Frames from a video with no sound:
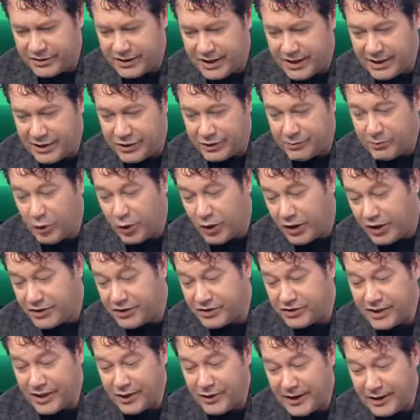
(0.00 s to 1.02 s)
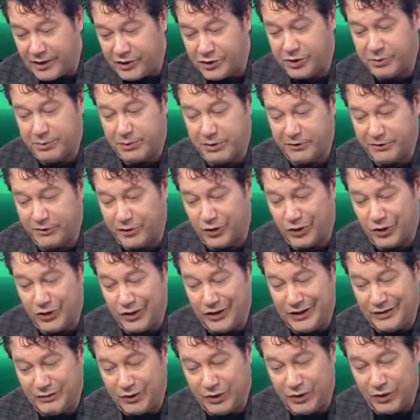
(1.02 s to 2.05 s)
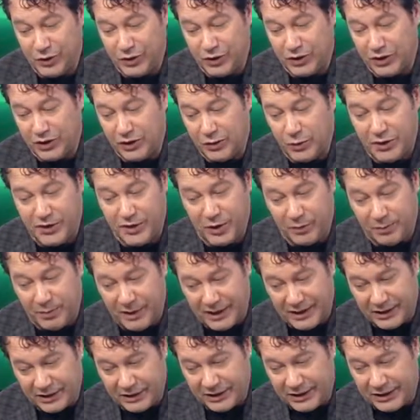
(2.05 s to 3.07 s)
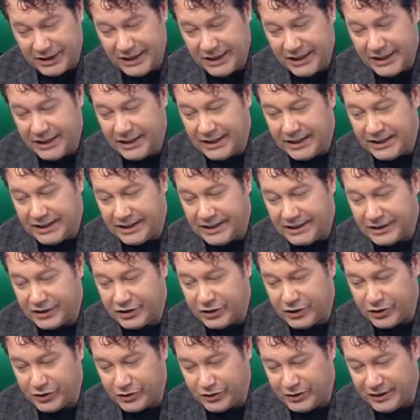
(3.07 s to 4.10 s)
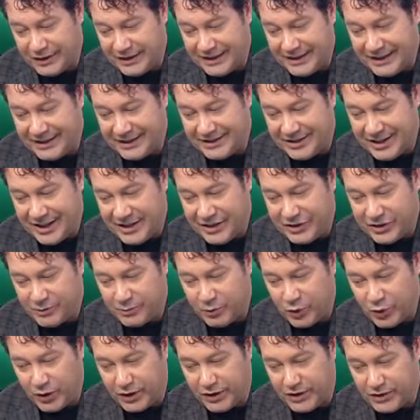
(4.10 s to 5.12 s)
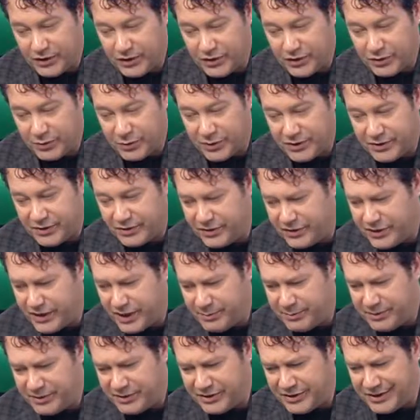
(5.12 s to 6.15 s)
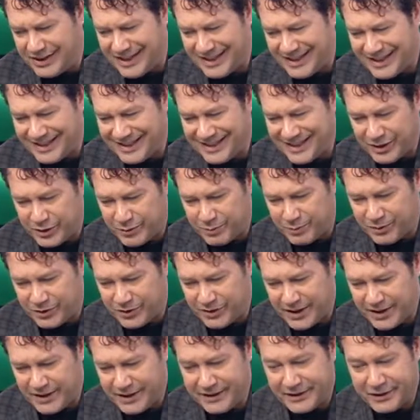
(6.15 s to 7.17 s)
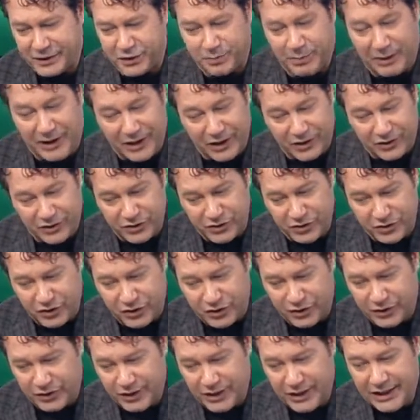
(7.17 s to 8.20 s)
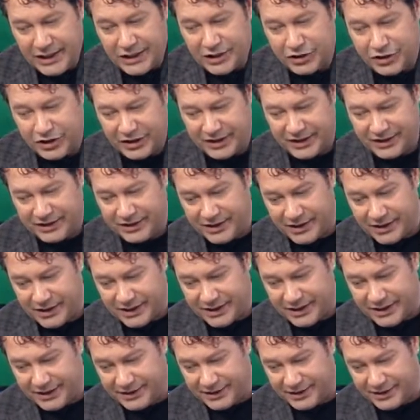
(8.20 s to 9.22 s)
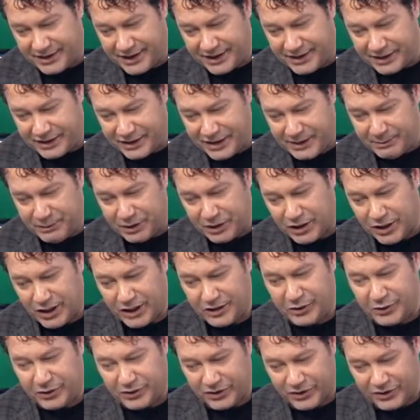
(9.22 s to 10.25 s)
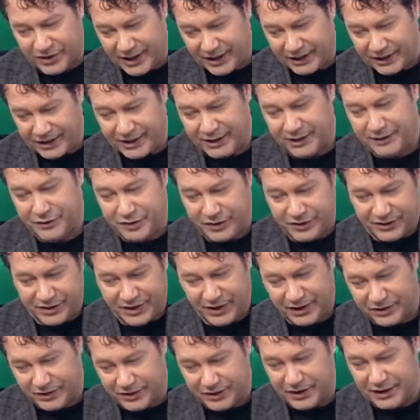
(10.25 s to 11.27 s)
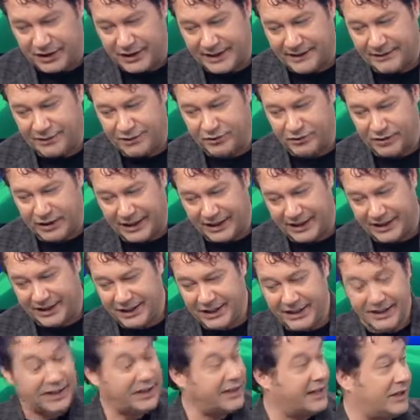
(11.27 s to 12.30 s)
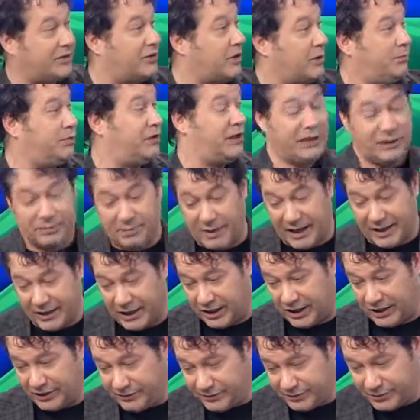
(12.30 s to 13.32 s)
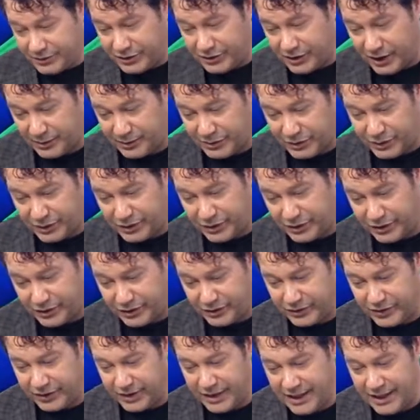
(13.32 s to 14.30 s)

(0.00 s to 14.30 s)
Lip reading: that her mortgage is now eligible for early renewal without penalty. Currently a 10-year mortgage with the CIBC at 6%. It expires in June. She can decide to keep the condo or sell it. If she sells it, the line of credit gets completely paid off, which is always good news.